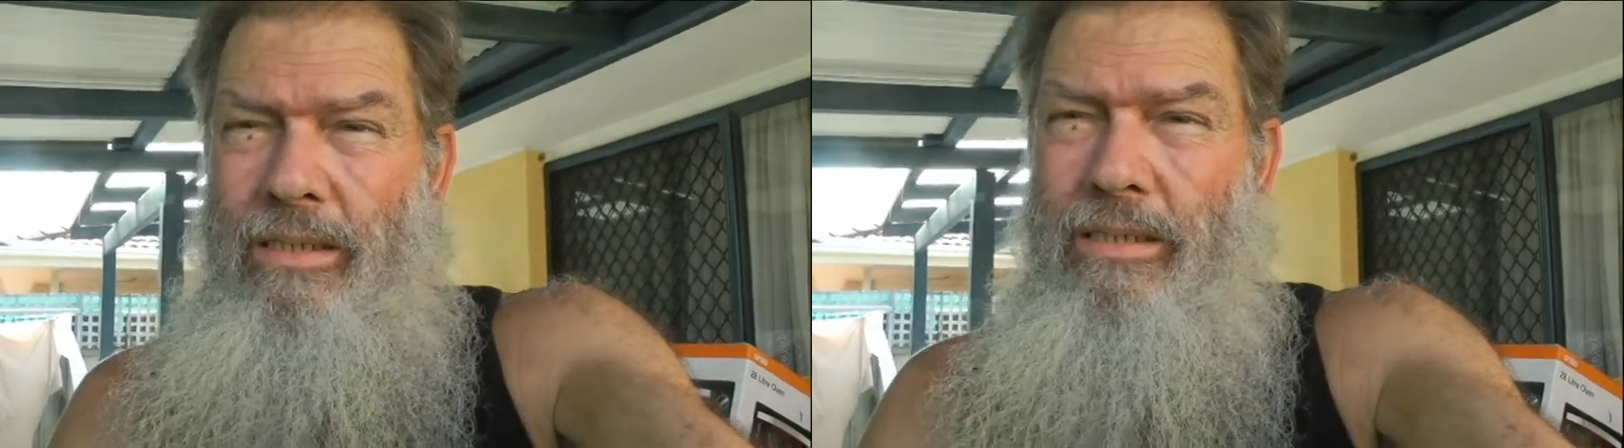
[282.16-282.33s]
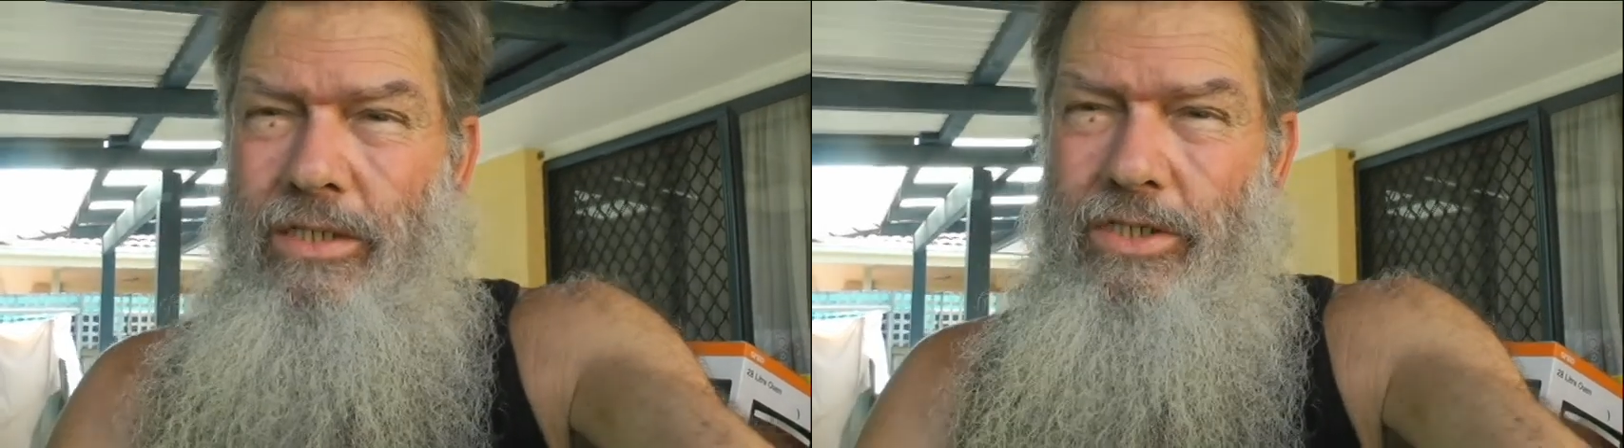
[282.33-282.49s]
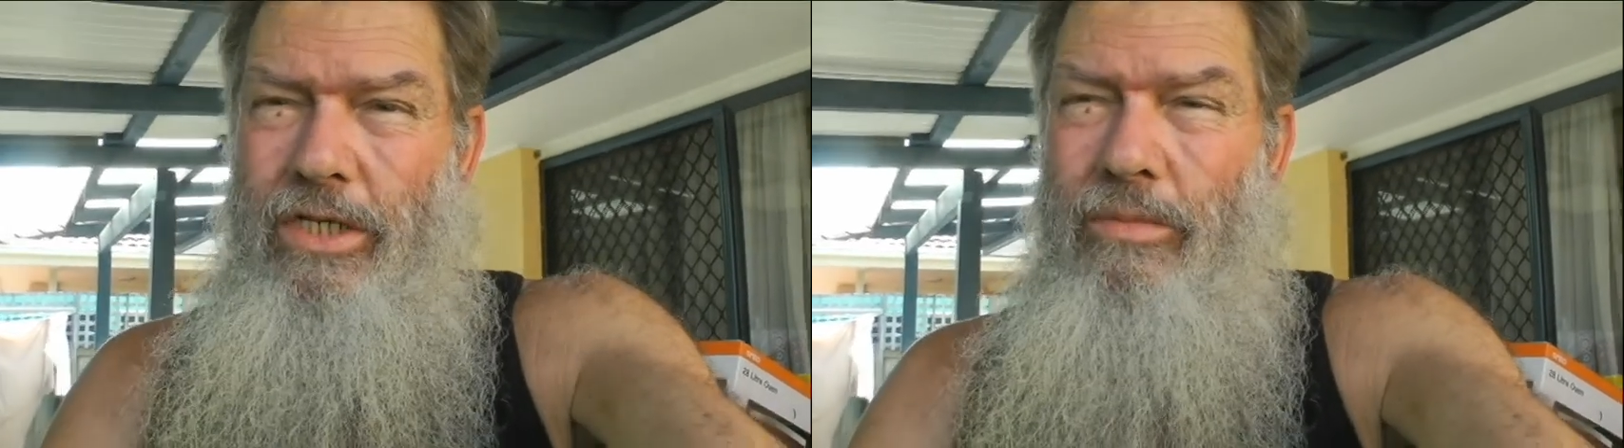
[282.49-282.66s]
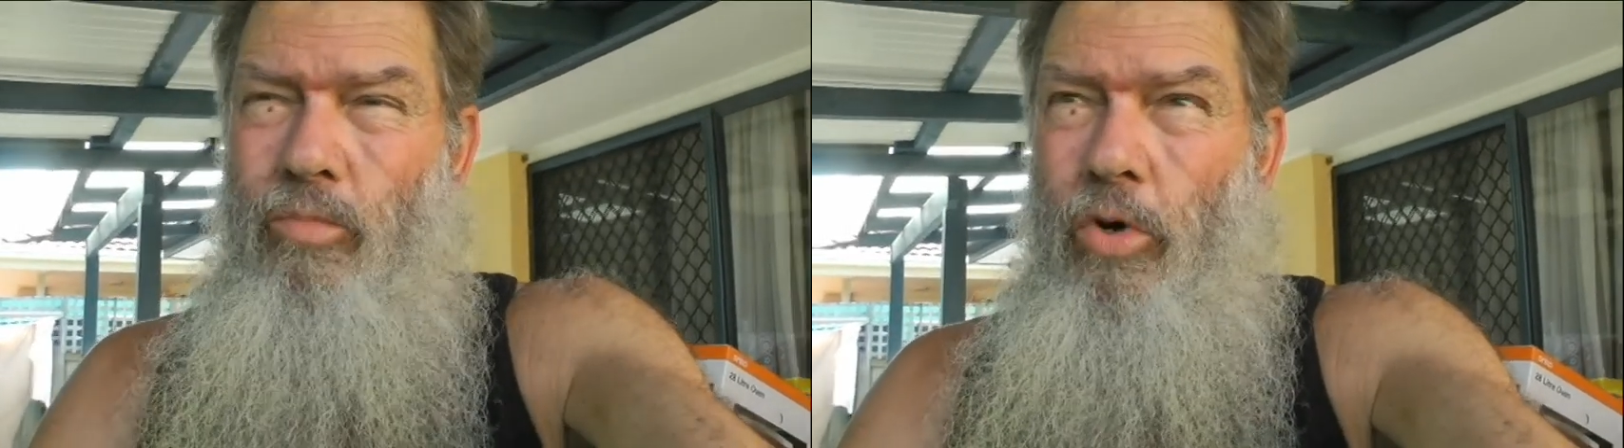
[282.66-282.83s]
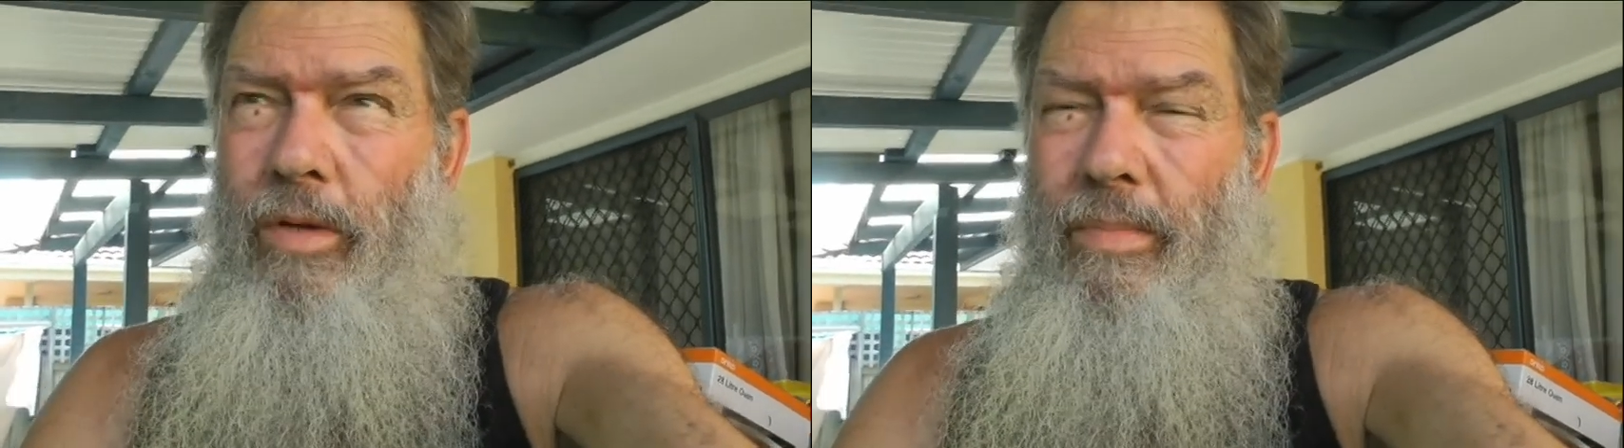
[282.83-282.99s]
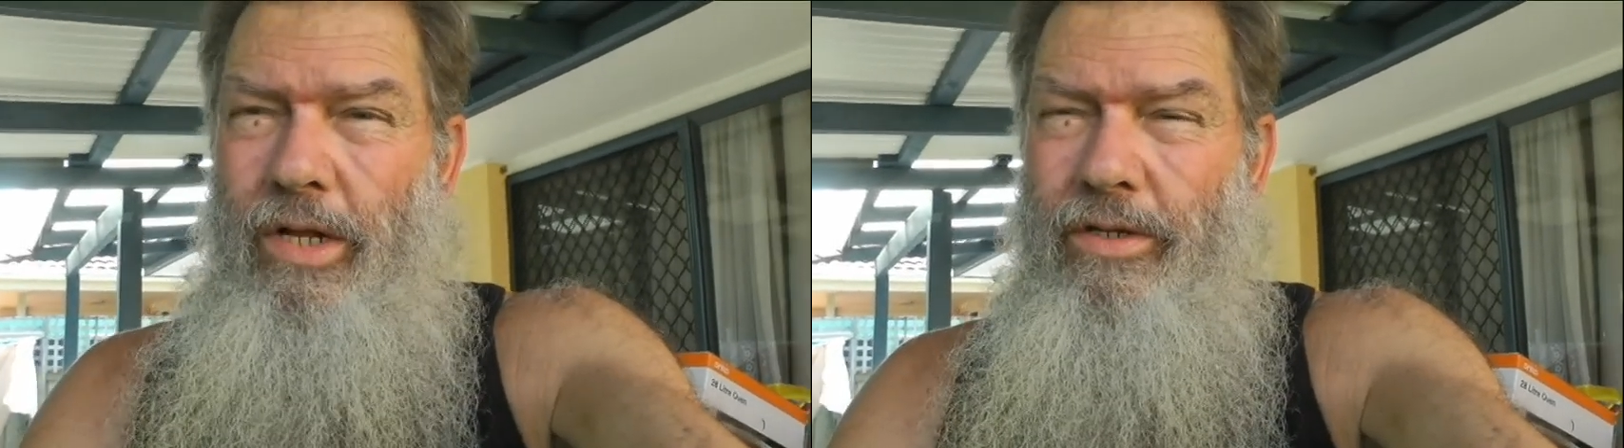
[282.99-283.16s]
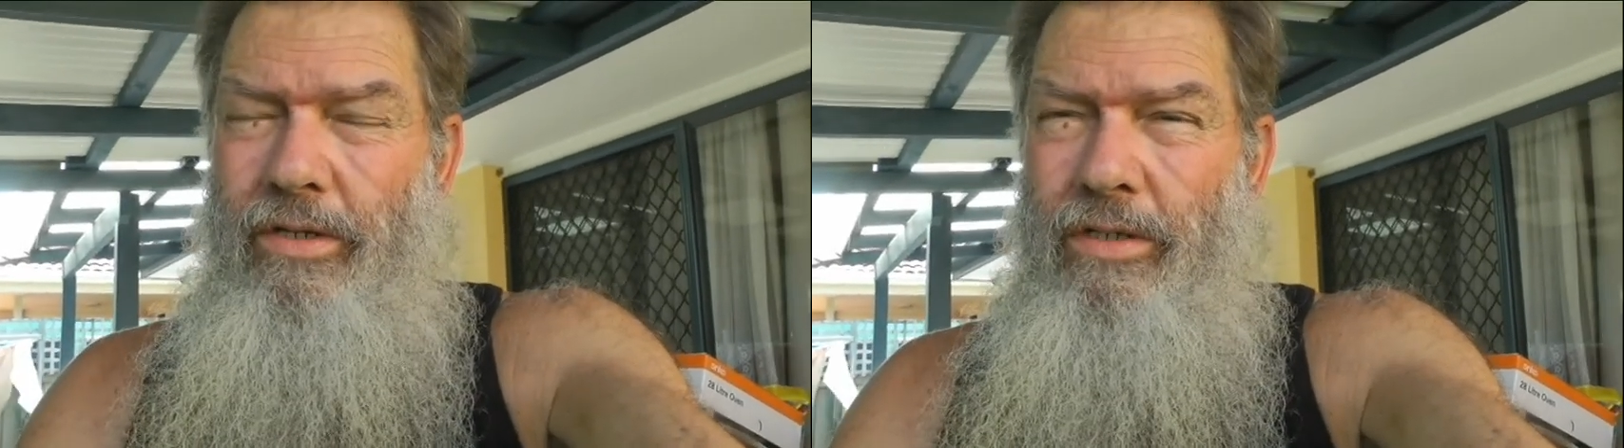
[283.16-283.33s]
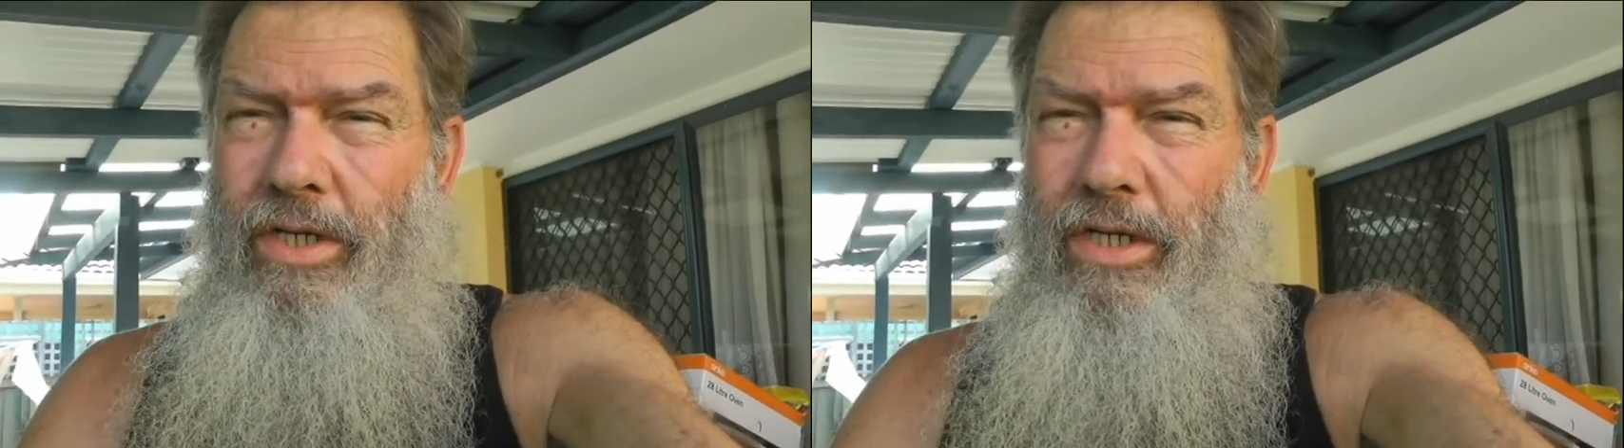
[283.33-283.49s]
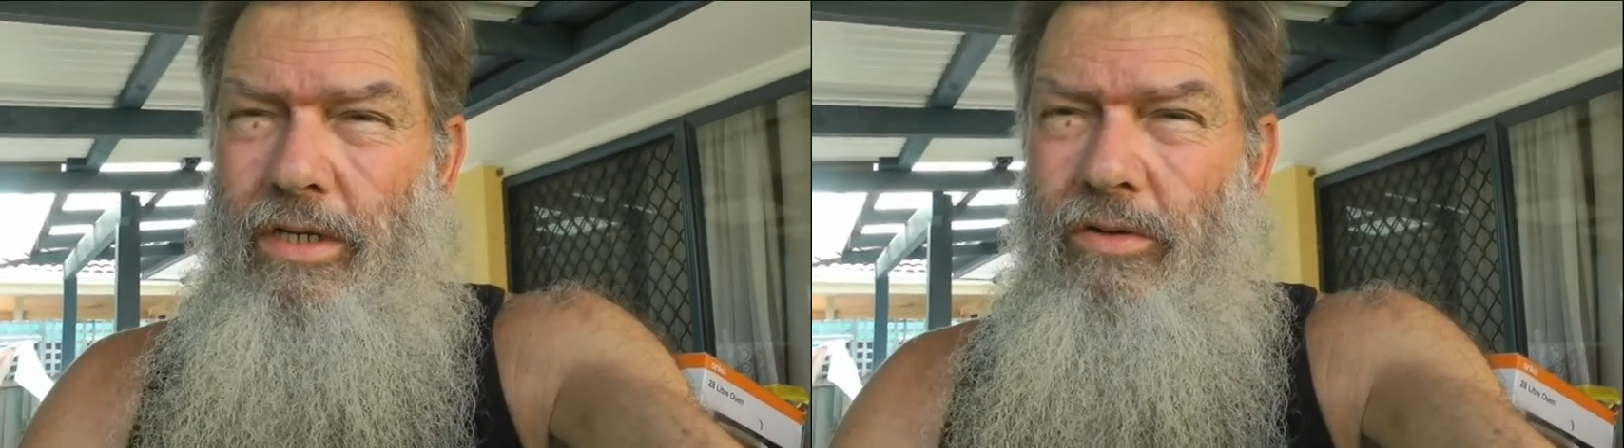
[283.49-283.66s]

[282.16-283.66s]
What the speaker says: Just didn't want to melt it and get it